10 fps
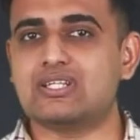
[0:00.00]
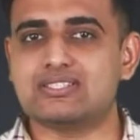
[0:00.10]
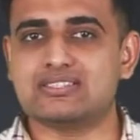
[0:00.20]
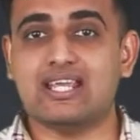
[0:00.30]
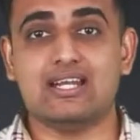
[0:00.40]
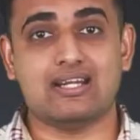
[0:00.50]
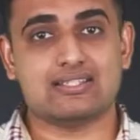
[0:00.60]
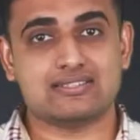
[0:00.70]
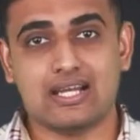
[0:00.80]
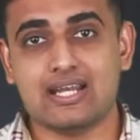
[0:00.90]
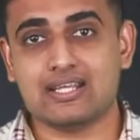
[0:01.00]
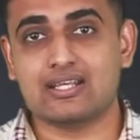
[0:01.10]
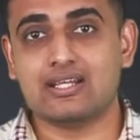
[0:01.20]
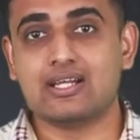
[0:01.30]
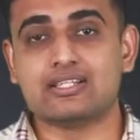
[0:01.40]
us in understanding
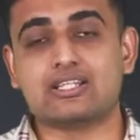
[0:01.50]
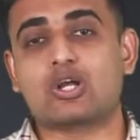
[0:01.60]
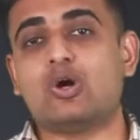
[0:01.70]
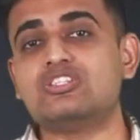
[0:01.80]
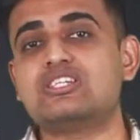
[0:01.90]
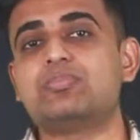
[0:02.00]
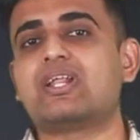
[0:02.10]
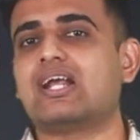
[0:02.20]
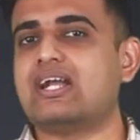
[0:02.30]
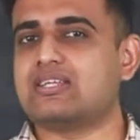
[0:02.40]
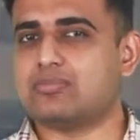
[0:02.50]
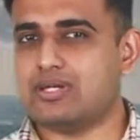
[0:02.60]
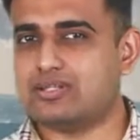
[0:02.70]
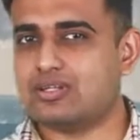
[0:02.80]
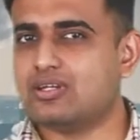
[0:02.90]
the concept regarding
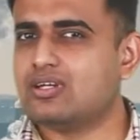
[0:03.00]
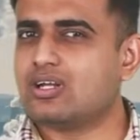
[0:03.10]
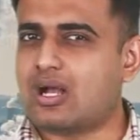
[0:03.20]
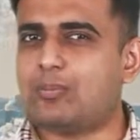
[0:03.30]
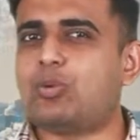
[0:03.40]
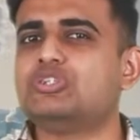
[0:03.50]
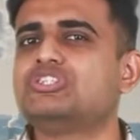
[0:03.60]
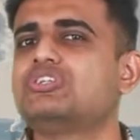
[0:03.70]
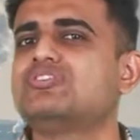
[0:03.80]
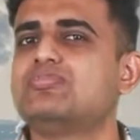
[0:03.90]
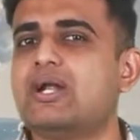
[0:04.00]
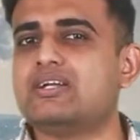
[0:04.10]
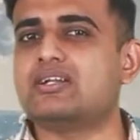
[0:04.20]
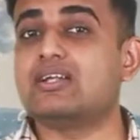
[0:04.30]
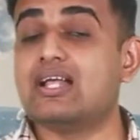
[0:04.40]
matter, composition of
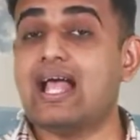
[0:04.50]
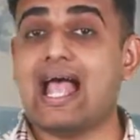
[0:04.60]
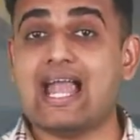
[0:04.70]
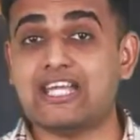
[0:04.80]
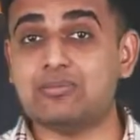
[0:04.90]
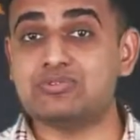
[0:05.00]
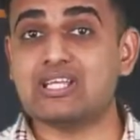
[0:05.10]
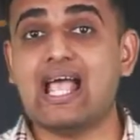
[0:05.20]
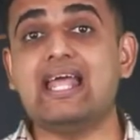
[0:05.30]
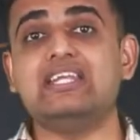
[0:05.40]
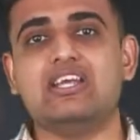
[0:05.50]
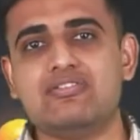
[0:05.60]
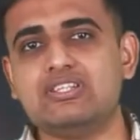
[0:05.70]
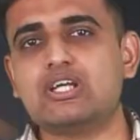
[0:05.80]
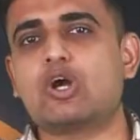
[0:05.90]
matter, atoms, and
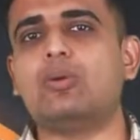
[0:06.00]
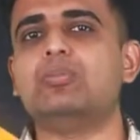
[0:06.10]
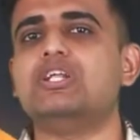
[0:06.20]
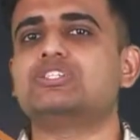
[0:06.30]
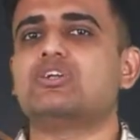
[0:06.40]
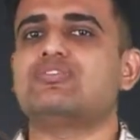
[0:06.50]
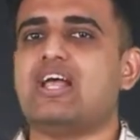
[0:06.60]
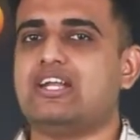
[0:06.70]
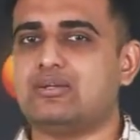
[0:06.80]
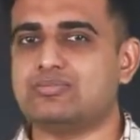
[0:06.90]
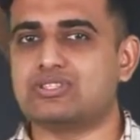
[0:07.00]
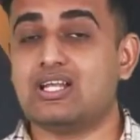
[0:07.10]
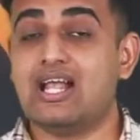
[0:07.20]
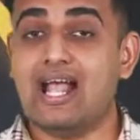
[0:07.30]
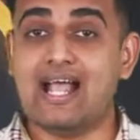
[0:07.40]
even the combination of atoms.
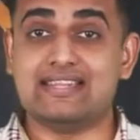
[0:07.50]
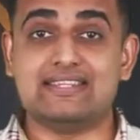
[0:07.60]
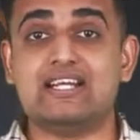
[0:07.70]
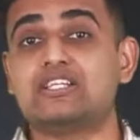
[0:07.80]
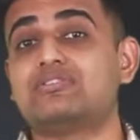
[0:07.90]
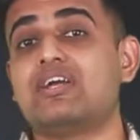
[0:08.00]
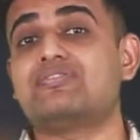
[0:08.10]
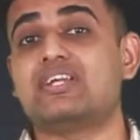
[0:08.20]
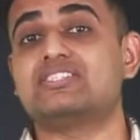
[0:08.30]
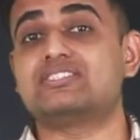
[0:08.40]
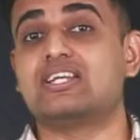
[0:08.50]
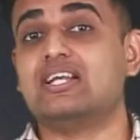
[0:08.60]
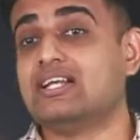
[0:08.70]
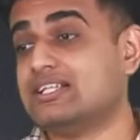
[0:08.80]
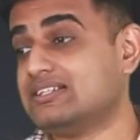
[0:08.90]
And that is why, friends,
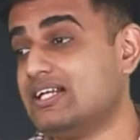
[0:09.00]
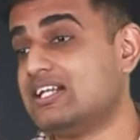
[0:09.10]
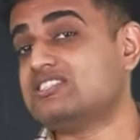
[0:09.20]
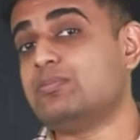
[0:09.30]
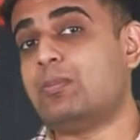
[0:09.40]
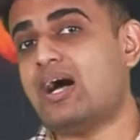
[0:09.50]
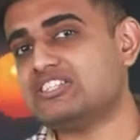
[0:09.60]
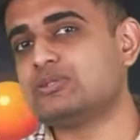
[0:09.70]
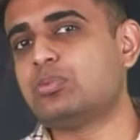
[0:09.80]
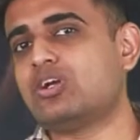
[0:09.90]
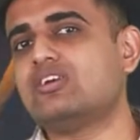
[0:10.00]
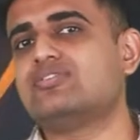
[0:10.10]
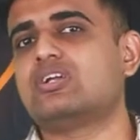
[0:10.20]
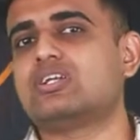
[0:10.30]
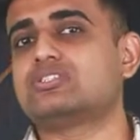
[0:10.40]
it is much important
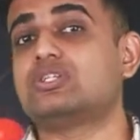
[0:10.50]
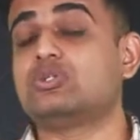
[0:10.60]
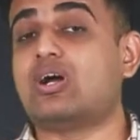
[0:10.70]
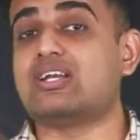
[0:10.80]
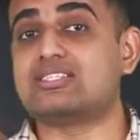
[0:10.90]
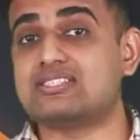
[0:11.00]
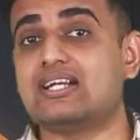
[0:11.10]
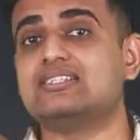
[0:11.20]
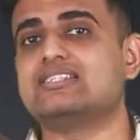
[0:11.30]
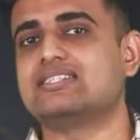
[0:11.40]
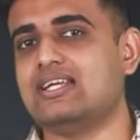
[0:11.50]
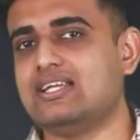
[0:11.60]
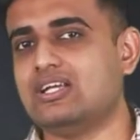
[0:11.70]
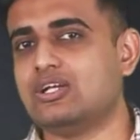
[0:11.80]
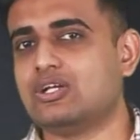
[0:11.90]
for us to understand this
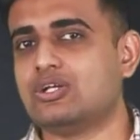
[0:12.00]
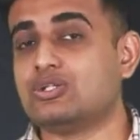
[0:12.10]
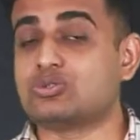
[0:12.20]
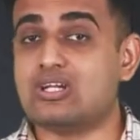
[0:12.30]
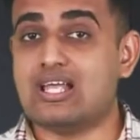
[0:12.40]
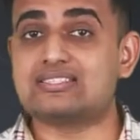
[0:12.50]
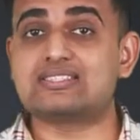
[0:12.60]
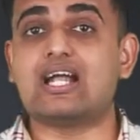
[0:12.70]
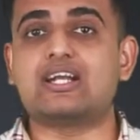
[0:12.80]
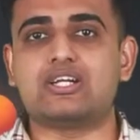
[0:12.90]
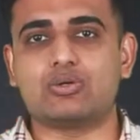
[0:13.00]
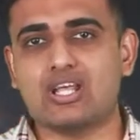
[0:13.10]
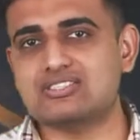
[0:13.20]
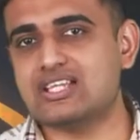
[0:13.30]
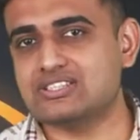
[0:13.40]
theory. So let's start at
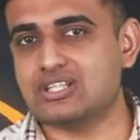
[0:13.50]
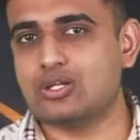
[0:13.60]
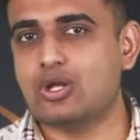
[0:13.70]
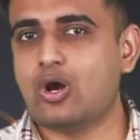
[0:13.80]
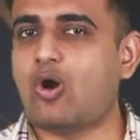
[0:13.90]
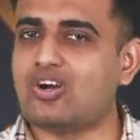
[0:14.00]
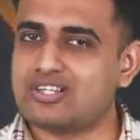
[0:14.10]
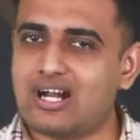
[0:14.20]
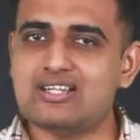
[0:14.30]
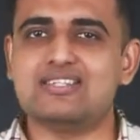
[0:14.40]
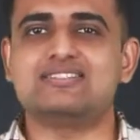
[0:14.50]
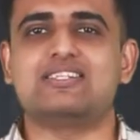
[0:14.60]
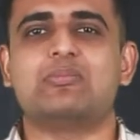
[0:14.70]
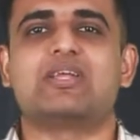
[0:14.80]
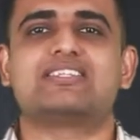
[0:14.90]
today's session on Dalton's
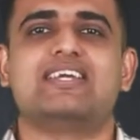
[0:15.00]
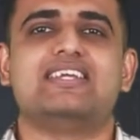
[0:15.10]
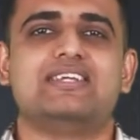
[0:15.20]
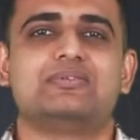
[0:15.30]
atomic theory.